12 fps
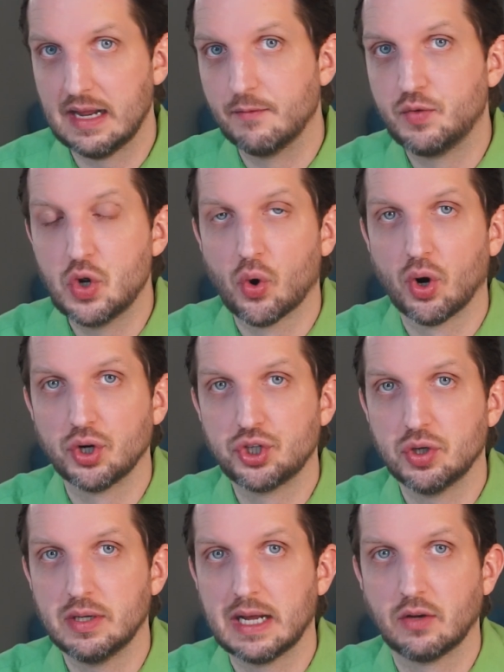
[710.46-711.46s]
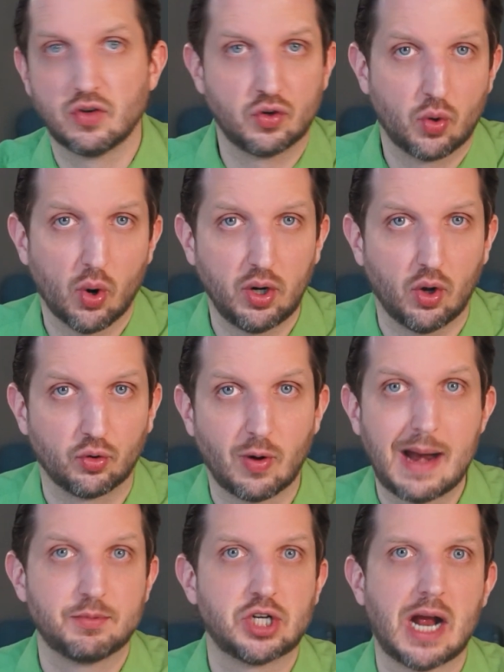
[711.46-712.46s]
If you're shooting a tutorial,
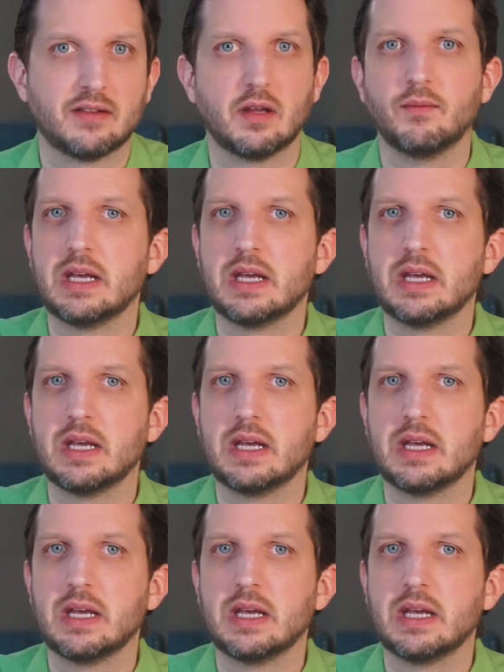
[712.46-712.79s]
grab shots of